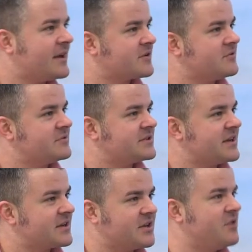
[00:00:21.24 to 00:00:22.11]
of problem. course,
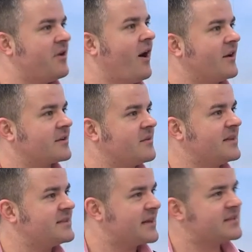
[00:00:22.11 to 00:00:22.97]
uh, Cunard. I
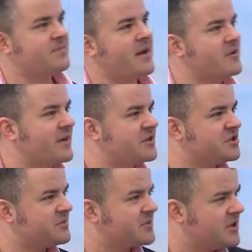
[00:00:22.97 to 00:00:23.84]
mean, tell us about your
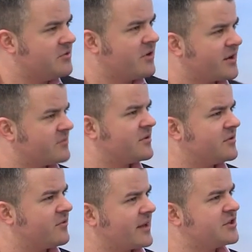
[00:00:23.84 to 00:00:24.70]
relationship with Cunard and
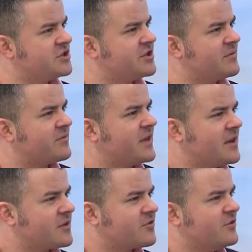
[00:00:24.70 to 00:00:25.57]
your relationship with
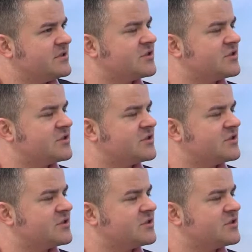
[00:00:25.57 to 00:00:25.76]
the cruise